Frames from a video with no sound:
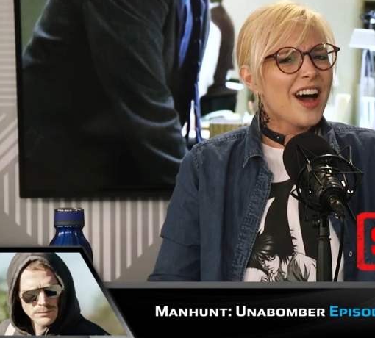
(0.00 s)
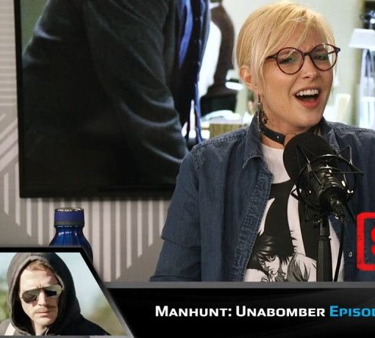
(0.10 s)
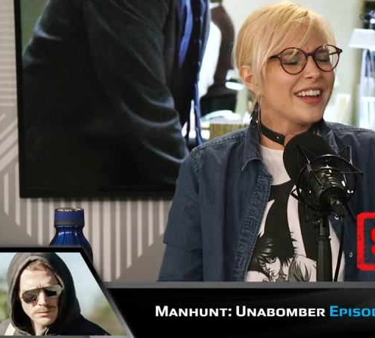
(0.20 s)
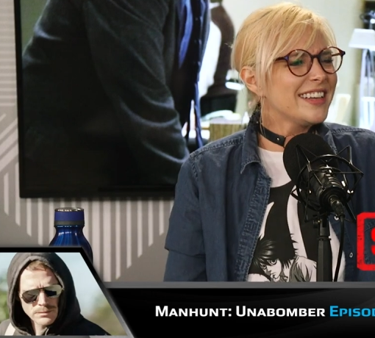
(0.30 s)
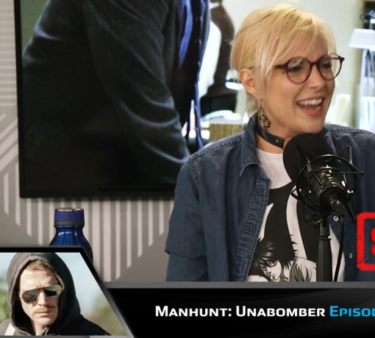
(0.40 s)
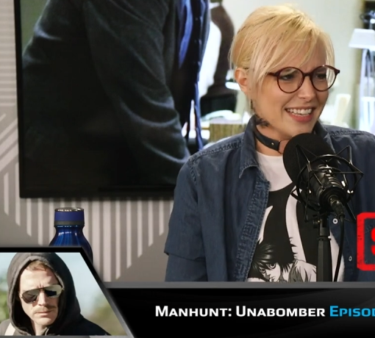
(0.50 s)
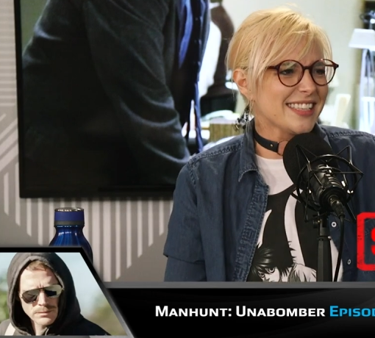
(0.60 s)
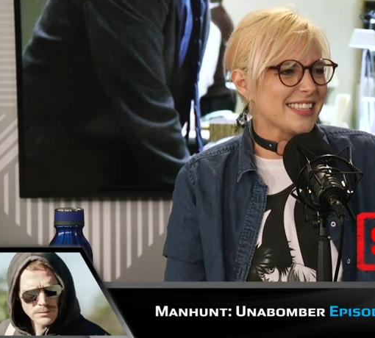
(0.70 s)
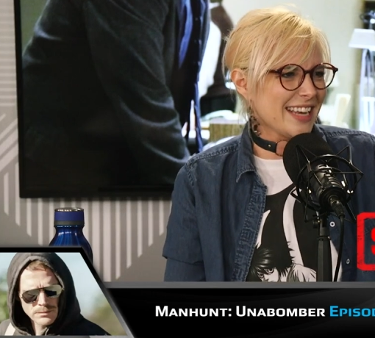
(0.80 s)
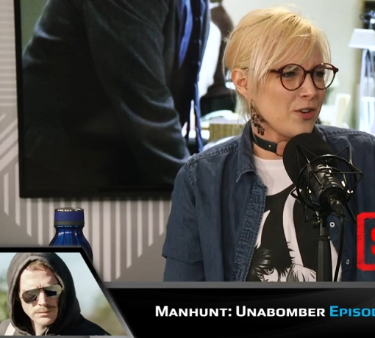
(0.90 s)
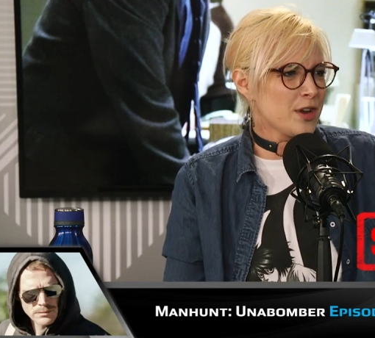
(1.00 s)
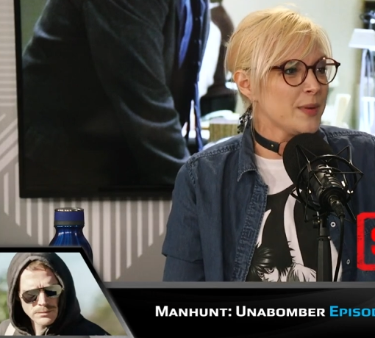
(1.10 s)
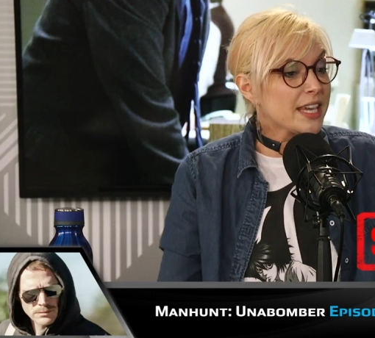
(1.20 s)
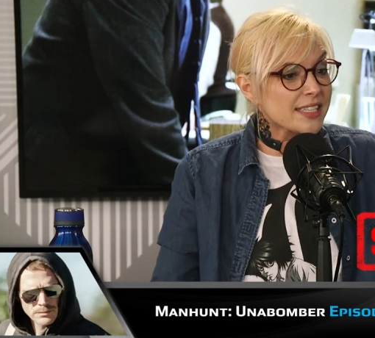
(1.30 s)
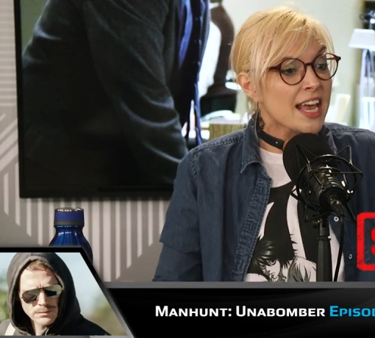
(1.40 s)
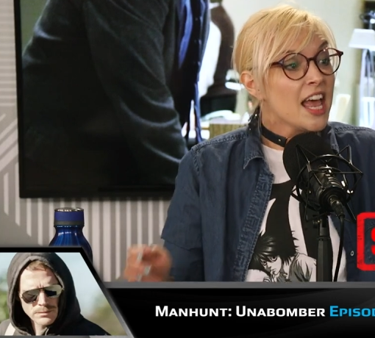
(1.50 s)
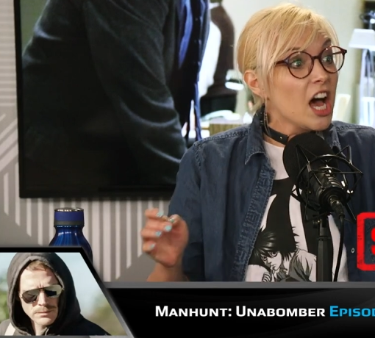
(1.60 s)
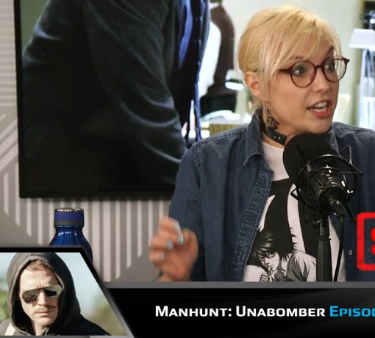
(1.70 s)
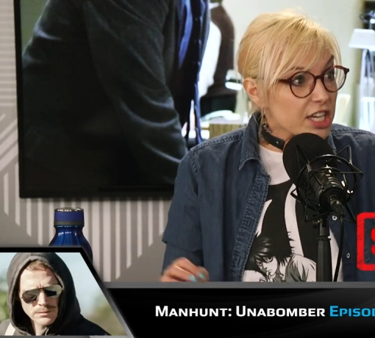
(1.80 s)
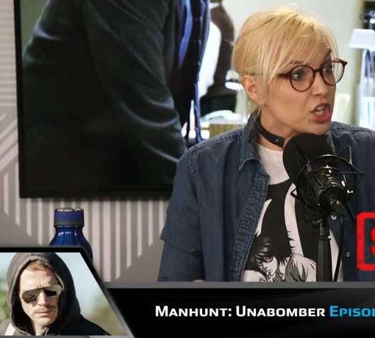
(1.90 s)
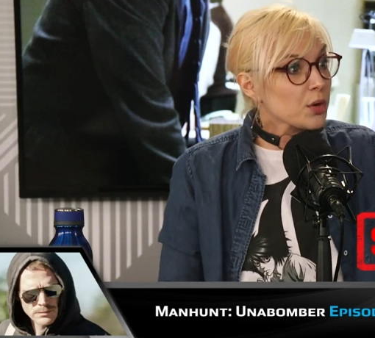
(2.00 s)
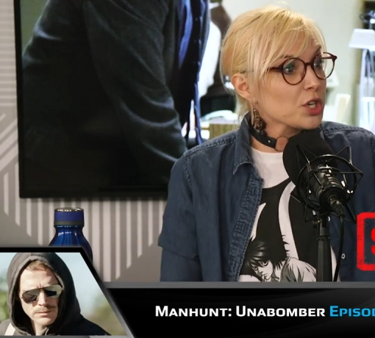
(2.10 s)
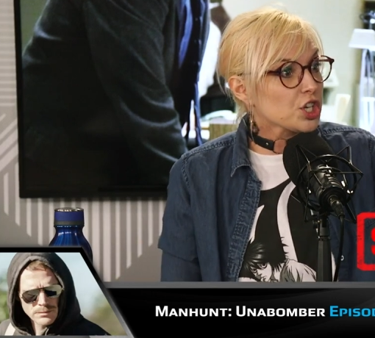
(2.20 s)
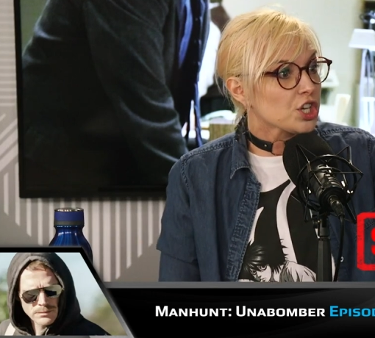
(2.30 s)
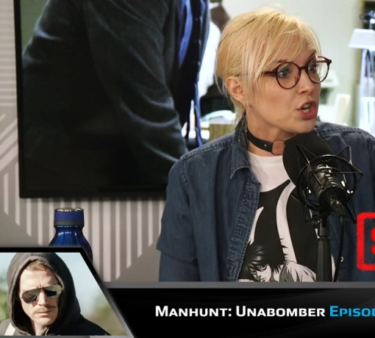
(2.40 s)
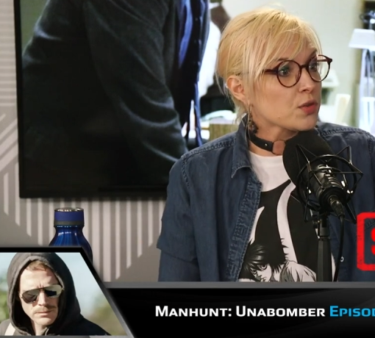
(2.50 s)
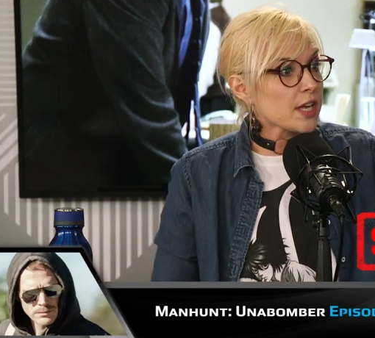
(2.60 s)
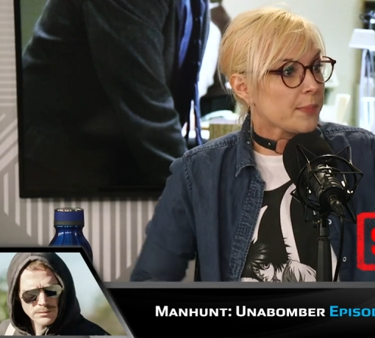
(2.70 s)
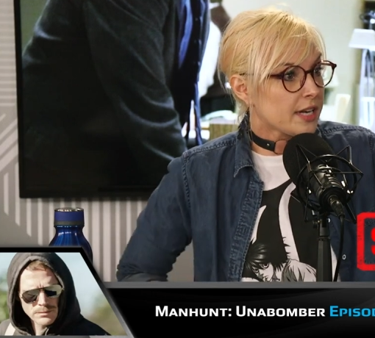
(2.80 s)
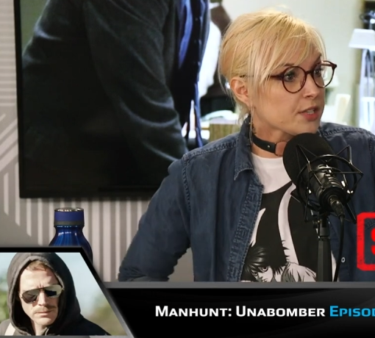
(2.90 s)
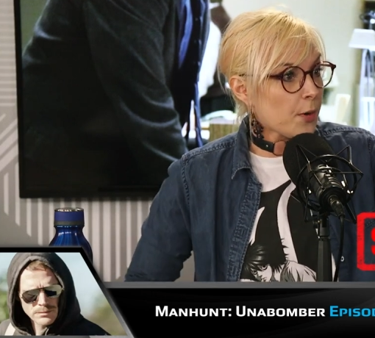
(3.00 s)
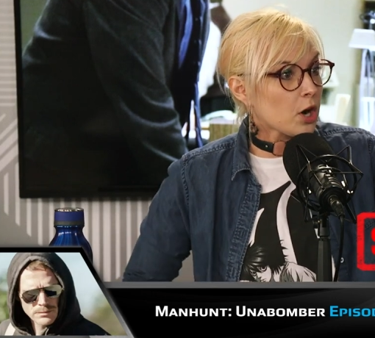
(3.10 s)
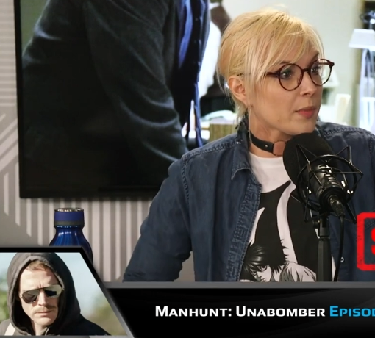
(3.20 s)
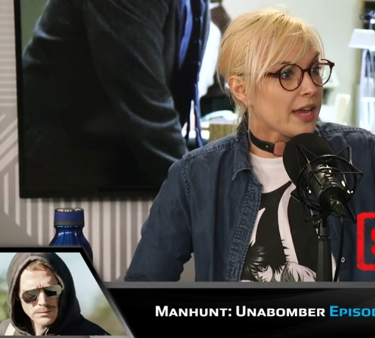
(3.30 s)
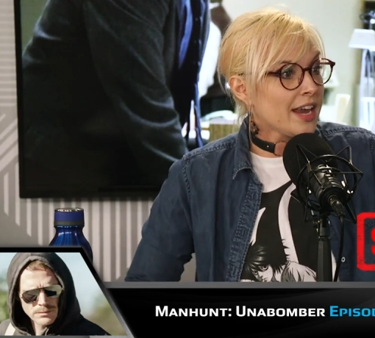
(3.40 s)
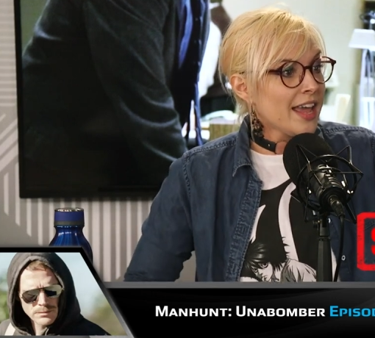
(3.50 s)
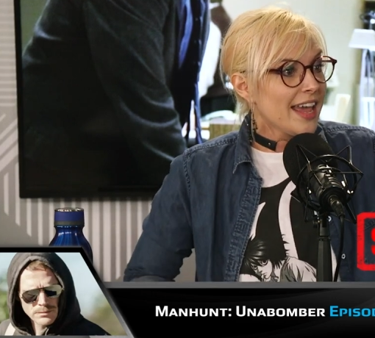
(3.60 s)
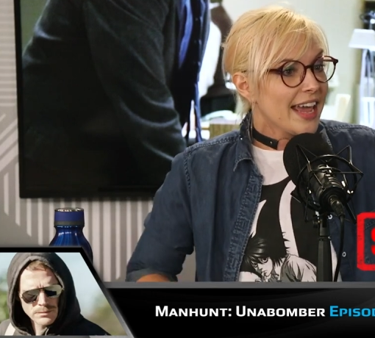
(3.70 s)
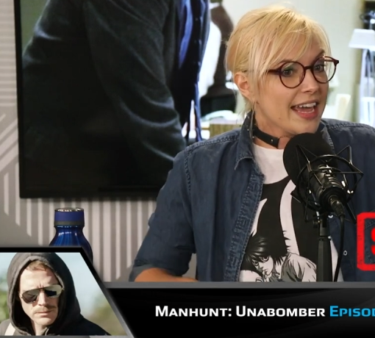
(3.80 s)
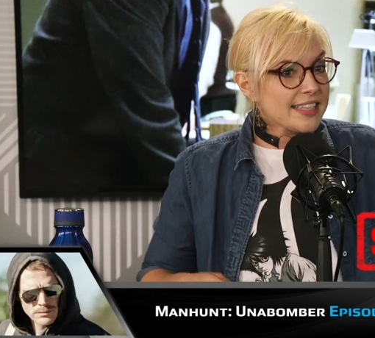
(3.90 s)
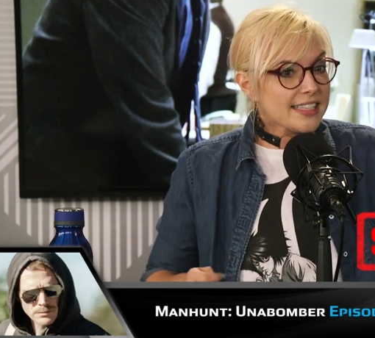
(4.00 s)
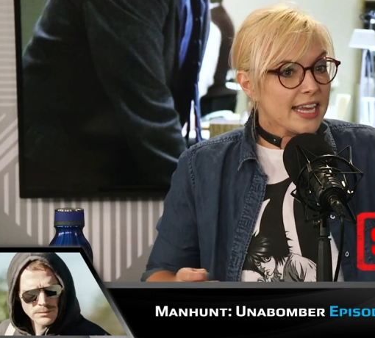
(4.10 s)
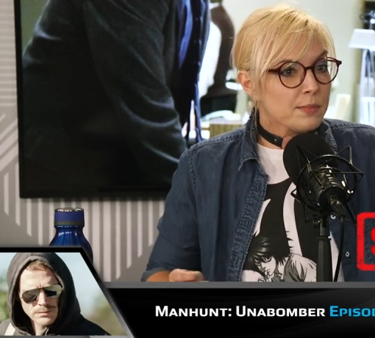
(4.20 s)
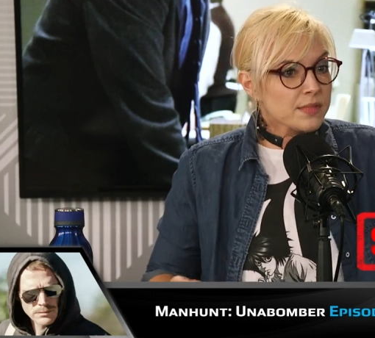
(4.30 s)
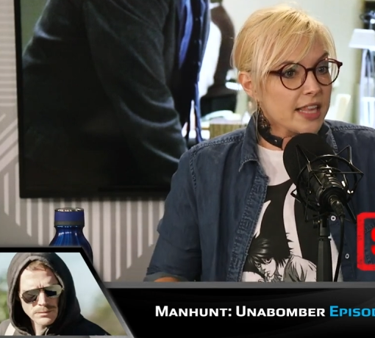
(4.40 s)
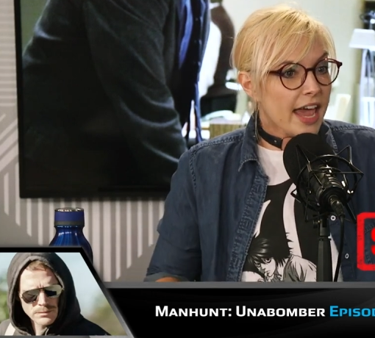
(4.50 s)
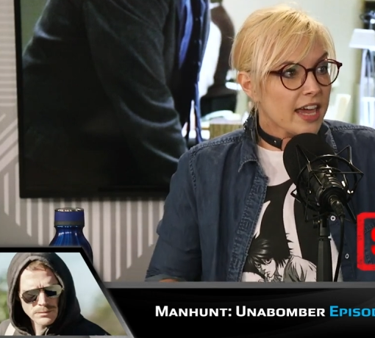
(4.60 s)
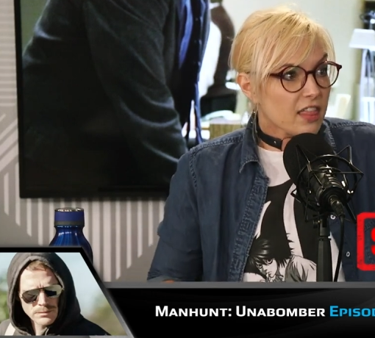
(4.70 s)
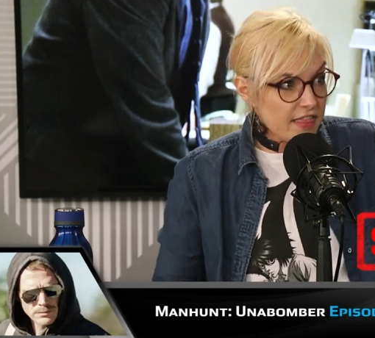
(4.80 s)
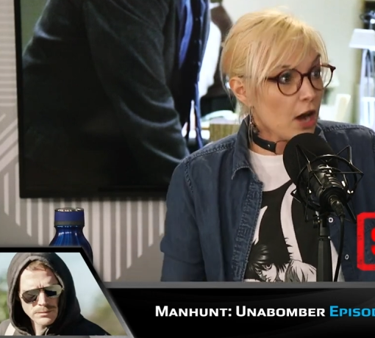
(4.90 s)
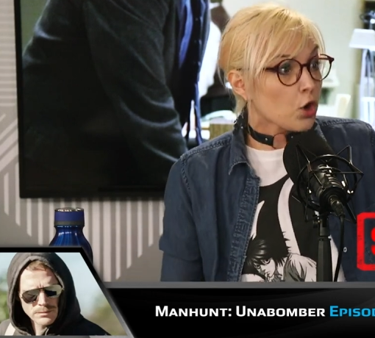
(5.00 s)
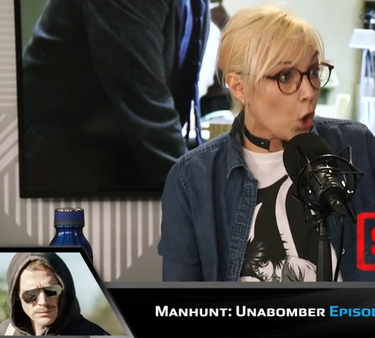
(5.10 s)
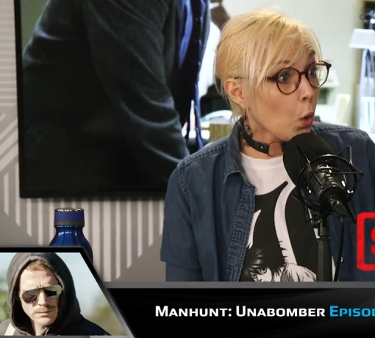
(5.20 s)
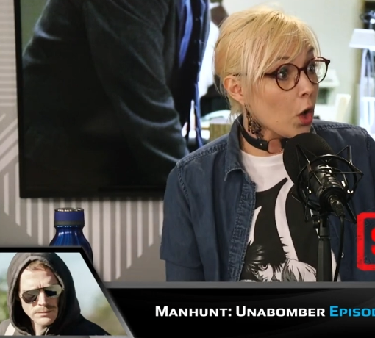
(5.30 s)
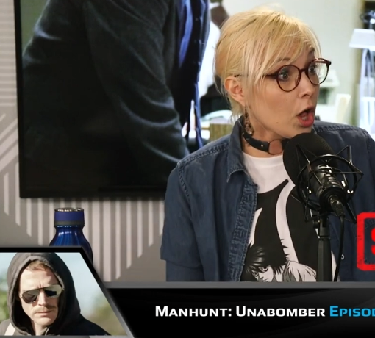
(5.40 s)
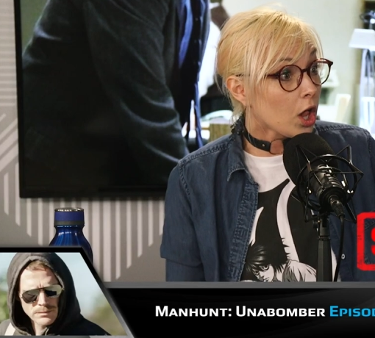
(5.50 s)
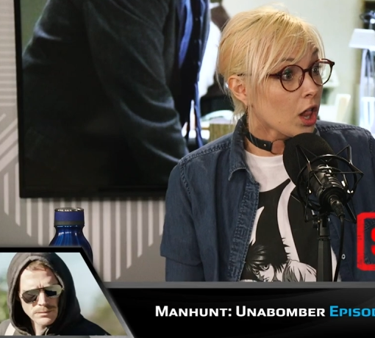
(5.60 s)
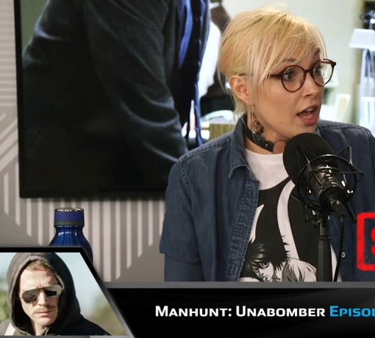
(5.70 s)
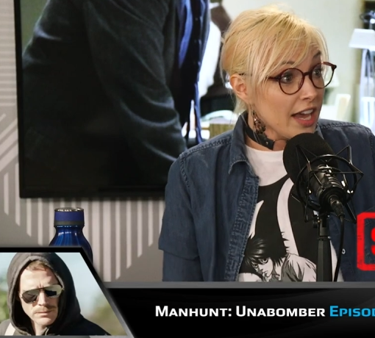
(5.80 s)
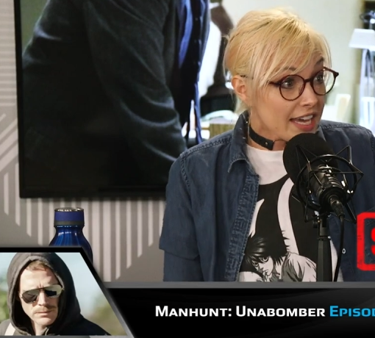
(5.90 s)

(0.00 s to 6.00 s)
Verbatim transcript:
Speaker 1: unnecessary because initially when she shows up at his apartment, it seems like they're he's cool. beautiful mind.